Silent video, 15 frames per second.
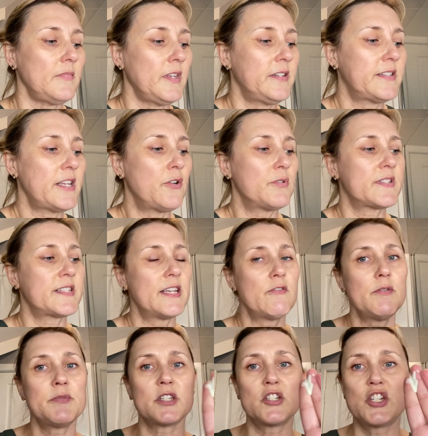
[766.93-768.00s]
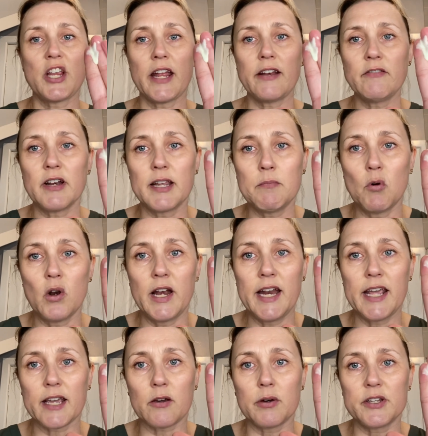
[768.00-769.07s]
So serums are generally more
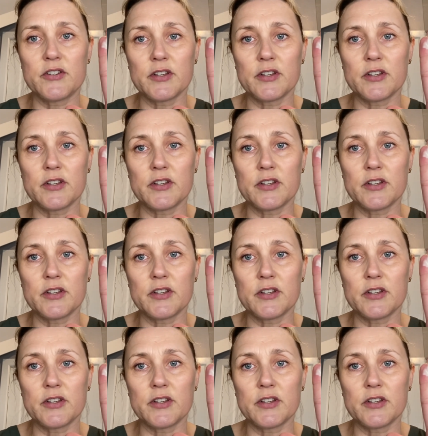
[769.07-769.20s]
liquid.